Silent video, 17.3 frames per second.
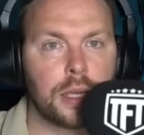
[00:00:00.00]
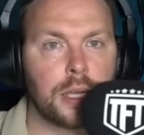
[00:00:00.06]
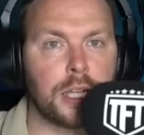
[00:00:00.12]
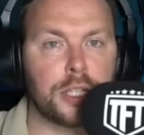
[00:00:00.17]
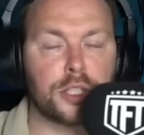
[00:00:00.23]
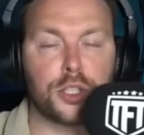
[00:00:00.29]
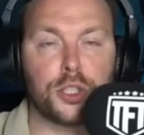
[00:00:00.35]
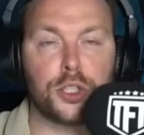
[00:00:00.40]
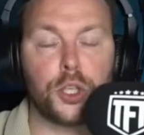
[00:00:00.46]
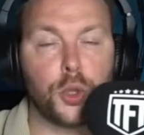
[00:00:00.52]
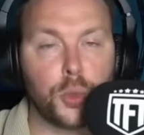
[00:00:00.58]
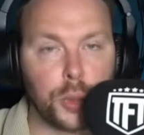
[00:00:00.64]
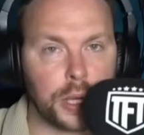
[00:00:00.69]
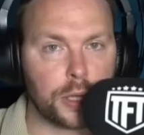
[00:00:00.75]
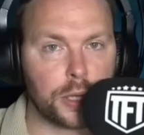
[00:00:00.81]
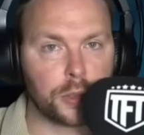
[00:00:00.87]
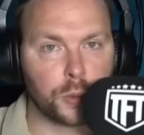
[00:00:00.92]
He's a
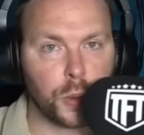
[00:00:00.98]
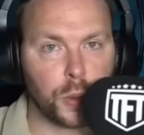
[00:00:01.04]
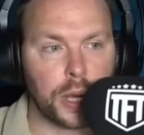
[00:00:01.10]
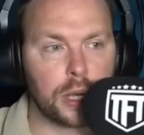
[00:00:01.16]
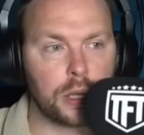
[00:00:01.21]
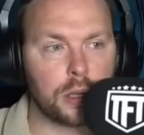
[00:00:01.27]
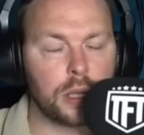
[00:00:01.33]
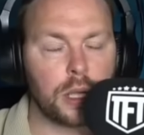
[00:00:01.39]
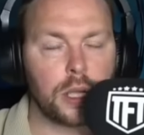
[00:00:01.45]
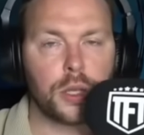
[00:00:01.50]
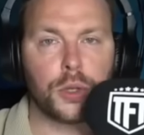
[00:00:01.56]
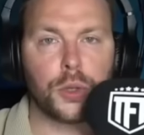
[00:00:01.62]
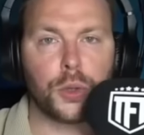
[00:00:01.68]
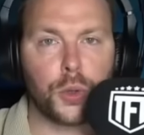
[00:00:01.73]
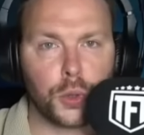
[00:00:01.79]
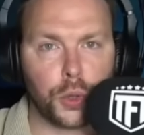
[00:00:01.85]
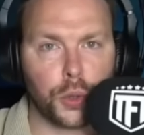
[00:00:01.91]
unit as well,
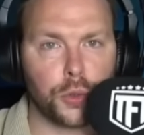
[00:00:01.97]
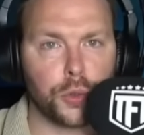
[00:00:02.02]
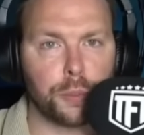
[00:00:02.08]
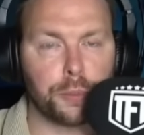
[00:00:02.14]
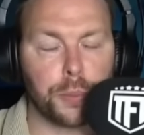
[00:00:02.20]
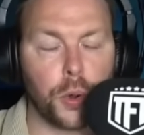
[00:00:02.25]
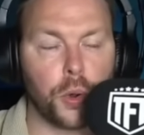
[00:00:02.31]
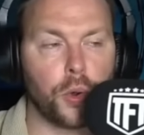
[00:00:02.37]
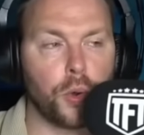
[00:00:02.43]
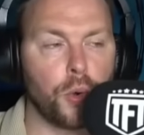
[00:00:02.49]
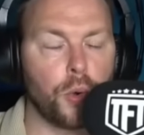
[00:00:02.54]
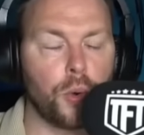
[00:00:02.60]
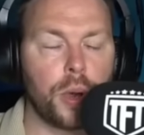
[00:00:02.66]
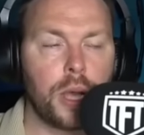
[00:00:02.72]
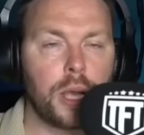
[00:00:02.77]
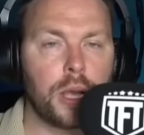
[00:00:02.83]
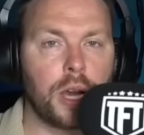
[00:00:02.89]
good on the
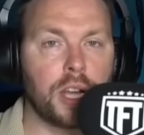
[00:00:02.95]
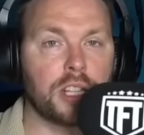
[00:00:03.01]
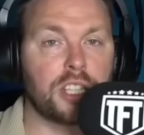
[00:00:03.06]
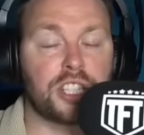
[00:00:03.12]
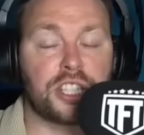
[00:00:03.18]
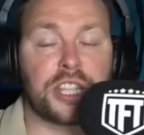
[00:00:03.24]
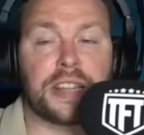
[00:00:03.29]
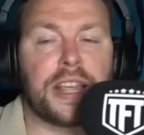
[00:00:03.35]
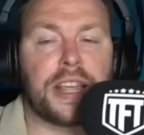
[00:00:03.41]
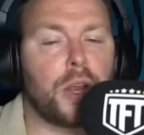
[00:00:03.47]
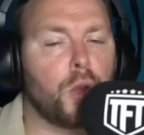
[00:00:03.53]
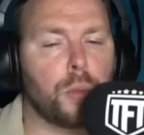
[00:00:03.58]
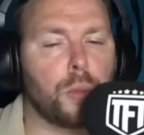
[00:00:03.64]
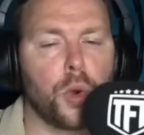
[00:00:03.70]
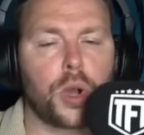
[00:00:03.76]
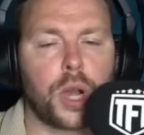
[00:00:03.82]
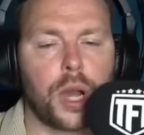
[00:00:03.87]
ball. I just think they
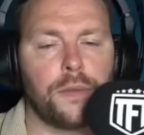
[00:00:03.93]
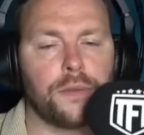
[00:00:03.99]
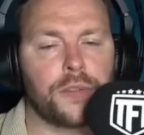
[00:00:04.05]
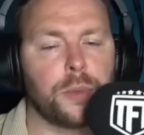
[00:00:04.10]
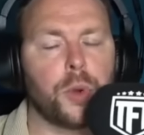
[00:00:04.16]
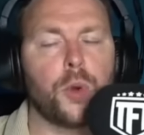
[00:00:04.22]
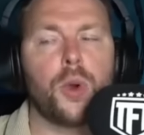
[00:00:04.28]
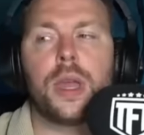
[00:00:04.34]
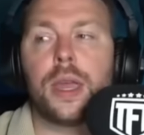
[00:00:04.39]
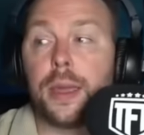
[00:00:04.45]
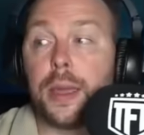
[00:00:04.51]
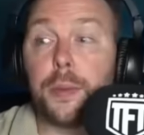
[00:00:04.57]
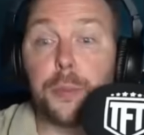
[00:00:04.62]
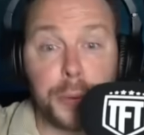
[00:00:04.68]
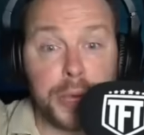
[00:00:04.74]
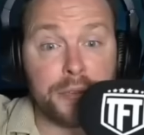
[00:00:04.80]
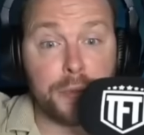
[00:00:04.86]
look more comfortable. It
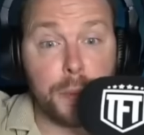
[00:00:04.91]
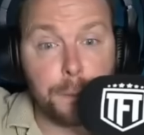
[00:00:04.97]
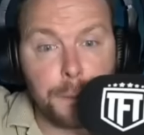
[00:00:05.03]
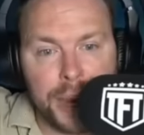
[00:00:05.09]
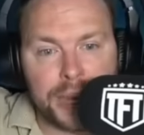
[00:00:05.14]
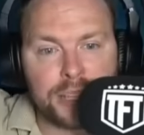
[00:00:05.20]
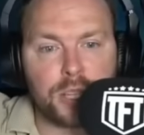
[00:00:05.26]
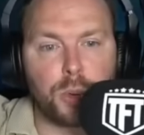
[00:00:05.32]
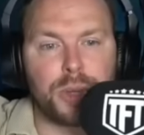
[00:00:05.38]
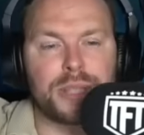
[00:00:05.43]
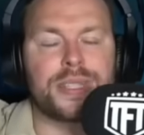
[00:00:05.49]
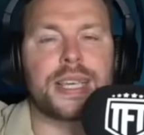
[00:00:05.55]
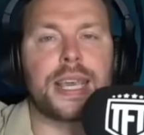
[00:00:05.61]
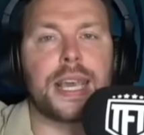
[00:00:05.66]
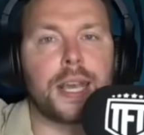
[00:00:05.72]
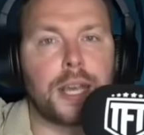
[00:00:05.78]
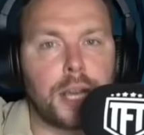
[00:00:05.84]
would be even better once they
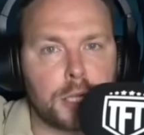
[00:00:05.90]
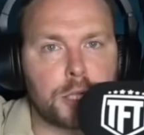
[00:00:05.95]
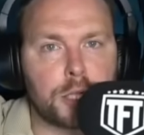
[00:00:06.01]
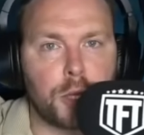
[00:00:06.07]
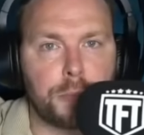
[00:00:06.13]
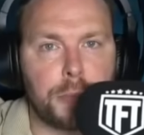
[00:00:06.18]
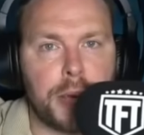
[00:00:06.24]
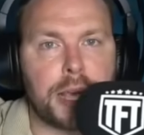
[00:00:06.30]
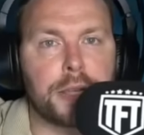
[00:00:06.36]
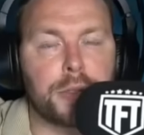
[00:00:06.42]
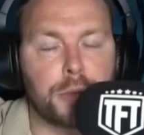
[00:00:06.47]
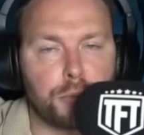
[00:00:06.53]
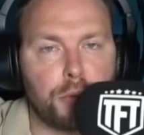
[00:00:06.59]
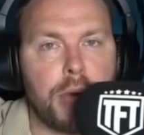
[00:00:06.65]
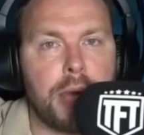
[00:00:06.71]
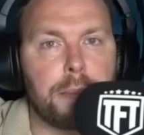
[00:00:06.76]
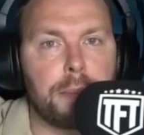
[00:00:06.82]
get Gusto back in the
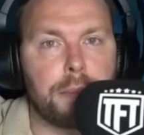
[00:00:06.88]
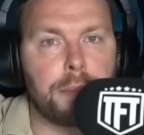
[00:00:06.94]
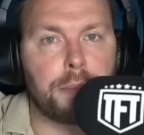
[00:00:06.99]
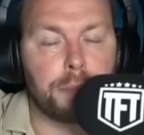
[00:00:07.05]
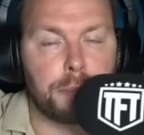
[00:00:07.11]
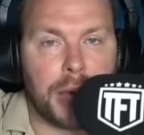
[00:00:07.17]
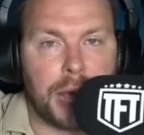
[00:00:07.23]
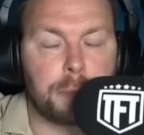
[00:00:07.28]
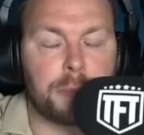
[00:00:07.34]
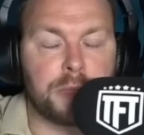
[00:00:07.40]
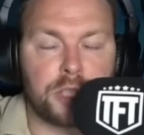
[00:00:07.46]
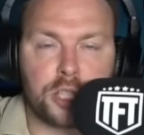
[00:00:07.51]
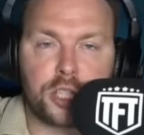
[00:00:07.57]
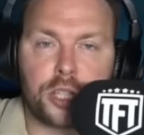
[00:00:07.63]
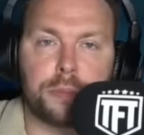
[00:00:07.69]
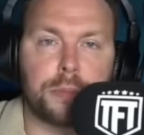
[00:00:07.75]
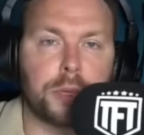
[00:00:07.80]
right back
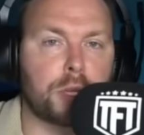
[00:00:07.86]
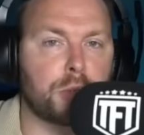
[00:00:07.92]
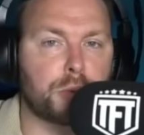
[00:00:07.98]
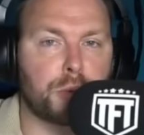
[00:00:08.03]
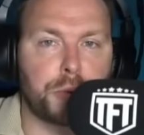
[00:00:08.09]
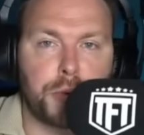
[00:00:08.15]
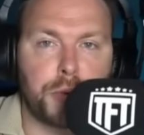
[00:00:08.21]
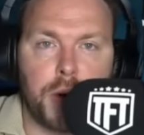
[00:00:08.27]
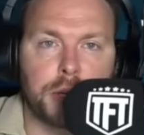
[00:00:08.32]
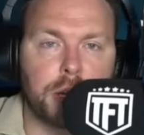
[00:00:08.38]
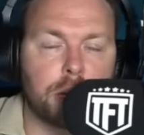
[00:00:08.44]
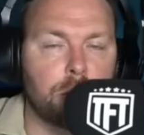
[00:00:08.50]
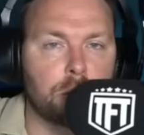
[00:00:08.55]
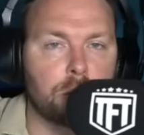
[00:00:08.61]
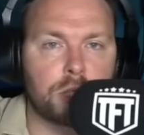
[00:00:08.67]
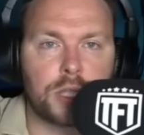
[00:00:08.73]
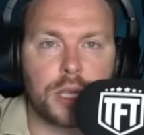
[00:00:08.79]
position because Fofana
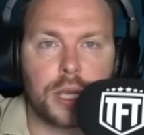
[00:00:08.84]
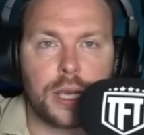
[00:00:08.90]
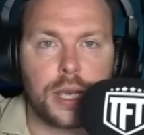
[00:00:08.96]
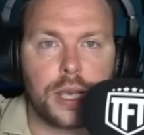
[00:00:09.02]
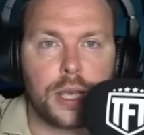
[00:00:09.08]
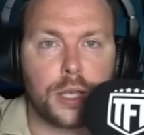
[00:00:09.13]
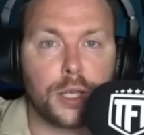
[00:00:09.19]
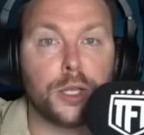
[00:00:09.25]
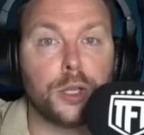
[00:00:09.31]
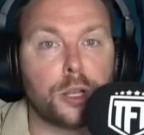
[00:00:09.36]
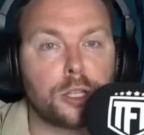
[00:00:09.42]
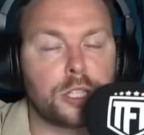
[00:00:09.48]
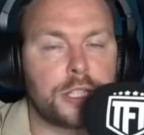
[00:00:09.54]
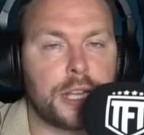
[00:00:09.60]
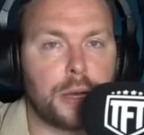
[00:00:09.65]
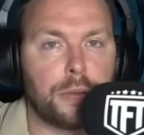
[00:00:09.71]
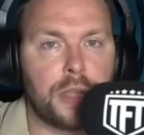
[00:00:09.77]
looks
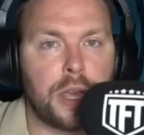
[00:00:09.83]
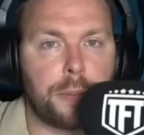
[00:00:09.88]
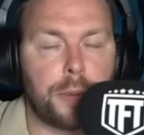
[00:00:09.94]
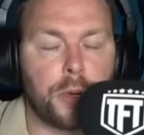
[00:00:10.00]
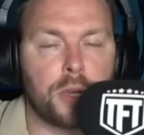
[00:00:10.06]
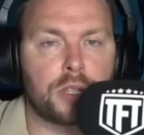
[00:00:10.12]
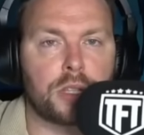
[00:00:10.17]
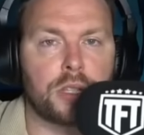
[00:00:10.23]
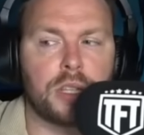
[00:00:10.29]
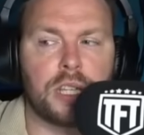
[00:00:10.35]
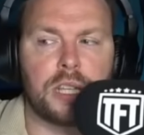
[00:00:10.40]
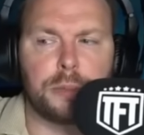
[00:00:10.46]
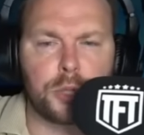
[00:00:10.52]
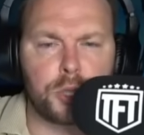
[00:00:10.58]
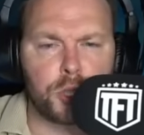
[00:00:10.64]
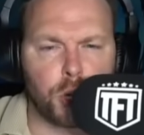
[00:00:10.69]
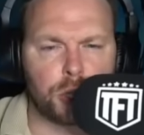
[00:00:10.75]
lost out there personally.
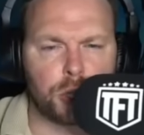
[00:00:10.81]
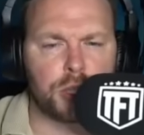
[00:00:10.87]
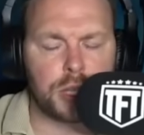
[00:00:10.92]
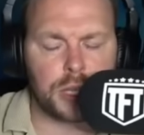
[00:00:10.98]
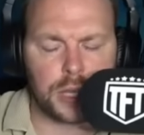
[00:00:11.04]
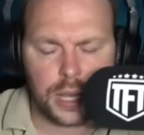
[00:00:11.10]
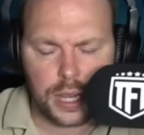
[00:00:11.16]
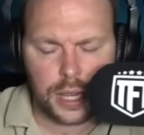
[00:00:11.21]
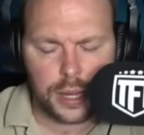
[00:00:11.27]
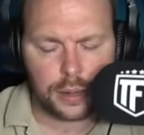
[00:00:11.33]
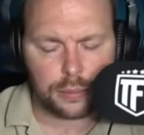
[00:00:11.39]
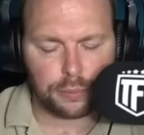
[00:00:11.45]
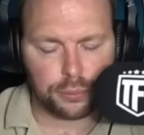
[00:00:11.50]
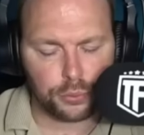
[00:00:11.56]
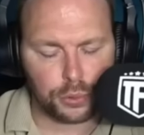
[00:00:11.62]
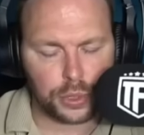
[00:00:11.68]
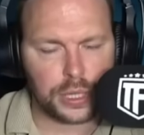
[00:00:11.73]
But Tosin,
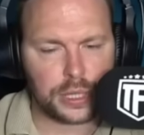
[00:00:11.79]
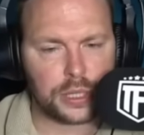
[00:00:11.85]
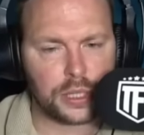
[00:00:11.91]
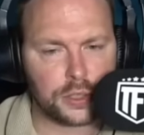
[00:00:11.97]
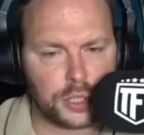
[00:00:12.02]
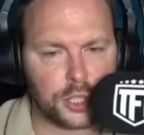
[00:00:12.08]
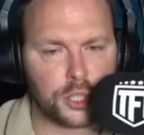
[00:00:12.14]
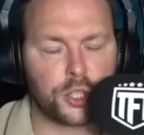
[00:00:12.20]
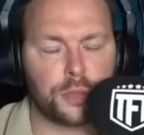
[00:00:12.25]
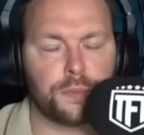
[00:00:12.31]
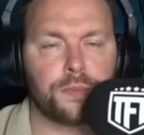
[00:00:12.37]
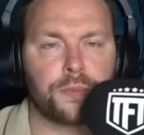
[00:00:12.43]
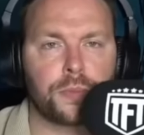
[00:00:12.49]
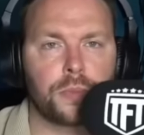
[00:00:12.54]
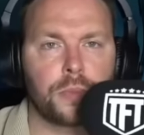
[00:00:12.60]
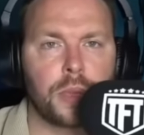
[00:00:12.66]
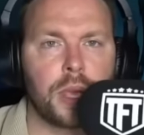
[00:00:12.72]
brilliant addition.
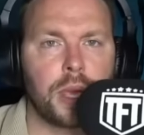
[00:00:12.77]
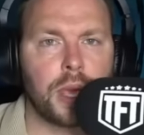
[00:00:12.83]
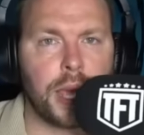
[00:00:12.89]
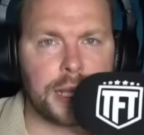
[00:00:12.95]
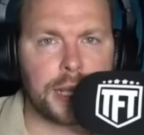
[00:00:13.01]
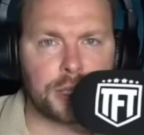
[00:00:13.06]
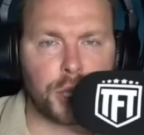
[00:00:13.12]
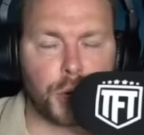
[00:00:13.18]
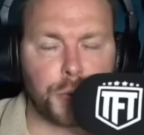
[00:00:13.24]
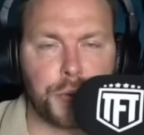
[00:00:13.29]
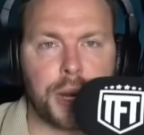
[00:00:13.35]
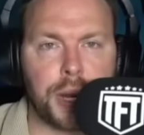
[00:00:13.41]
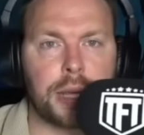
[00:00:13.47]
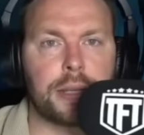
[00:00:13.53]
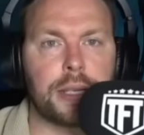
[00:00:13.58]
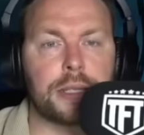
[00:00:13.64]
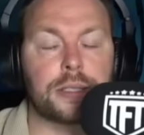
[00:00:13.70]
Enzo
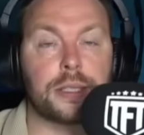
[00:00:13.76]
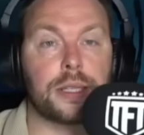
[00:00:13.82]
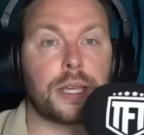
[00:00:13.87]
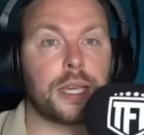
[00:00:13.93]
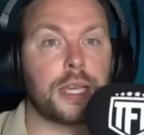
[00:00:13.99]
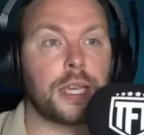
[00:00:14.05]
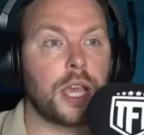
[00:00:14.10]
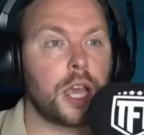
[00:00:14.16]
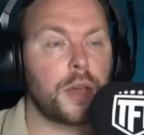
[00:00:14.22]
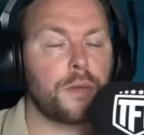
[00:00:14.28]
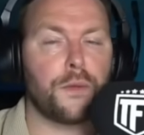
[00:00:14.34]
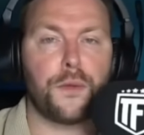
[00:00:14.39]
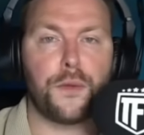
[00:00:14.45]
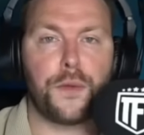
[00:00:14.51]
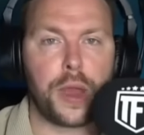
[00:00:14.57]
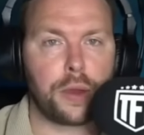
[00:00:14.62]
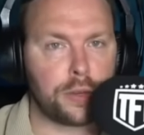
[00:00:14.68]
Fernandez today,
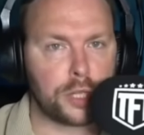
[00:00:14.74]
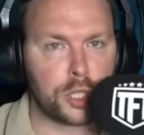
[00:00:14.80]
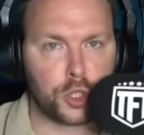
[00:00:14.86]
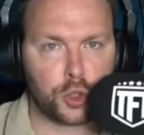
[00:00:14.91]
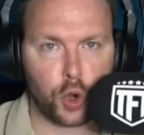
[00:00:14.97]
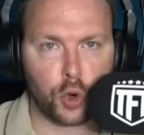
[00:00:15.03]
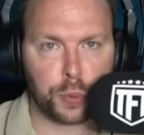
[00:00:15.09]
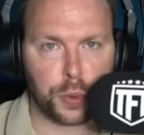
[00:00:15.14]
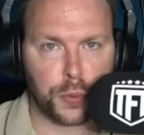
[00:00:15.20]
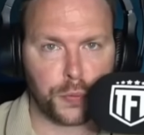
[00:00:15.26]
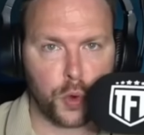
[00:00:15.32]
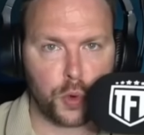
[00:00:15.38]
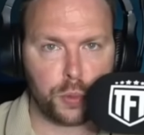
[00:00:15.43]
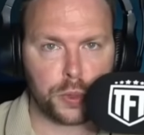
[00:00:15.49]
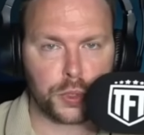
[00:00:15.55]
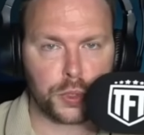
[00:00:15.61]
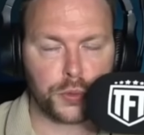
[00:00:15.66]
very strong
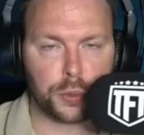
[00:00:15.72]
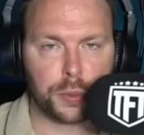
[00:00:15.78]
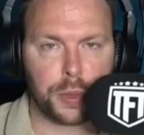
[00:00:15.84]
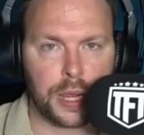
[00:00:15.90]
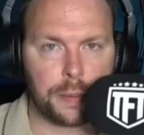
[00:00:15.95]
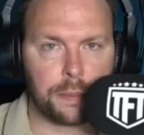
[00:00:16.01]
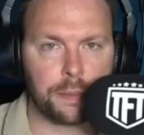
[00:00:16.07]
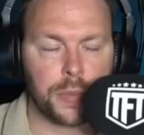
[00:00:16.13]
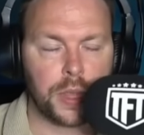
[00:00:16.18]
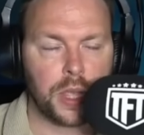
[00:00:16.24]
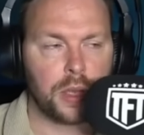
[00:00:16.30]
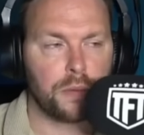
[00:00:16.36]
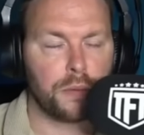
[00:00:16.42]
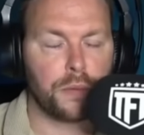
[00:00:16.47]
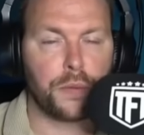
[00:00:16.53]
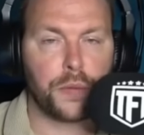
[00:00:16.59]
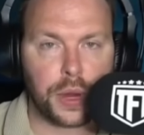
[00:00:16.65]
performance from him.
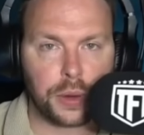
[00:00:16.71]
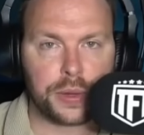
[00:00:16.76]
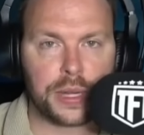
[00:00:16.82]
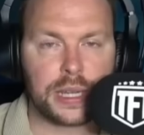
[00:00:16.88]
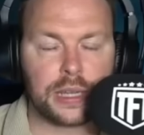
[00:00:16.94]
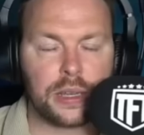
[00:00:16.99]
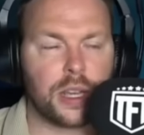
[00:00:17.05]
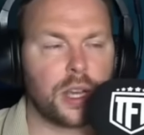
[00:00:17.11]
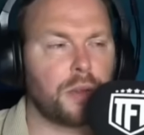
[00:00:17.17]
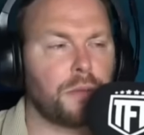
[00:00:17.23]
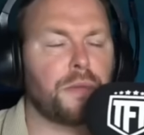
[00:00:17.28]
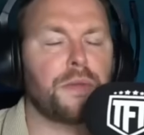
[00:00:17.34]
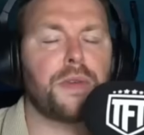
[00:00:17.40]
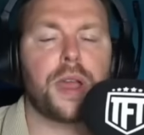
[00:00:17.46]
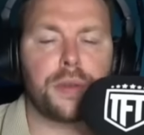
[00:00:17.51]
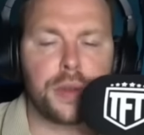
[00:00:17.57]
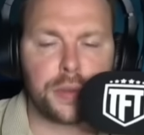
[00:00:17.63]
Very,
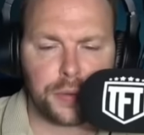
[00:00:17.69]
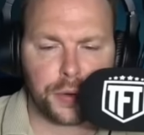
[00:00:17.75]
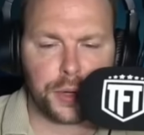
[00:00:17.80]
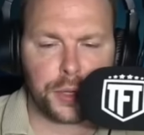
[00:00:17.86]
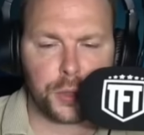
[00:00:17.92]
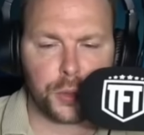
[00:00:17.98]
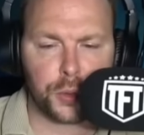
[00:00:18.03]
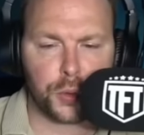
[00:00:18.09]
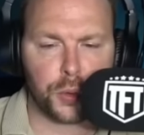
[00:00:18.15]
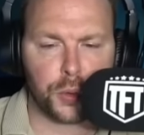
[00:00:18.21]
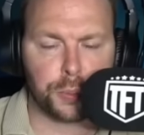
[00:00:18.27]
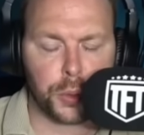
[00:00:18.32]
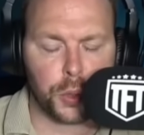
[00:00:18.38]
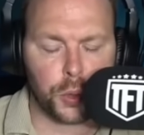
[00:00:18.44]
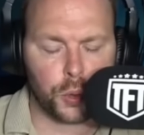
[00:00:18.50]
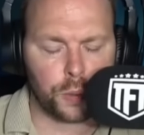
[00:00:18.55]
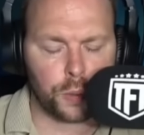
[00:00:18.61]
very, very good on the
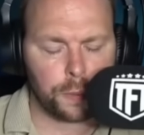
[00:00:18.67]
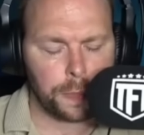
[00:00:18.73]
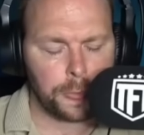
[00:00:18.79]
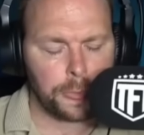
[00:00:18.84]
ball.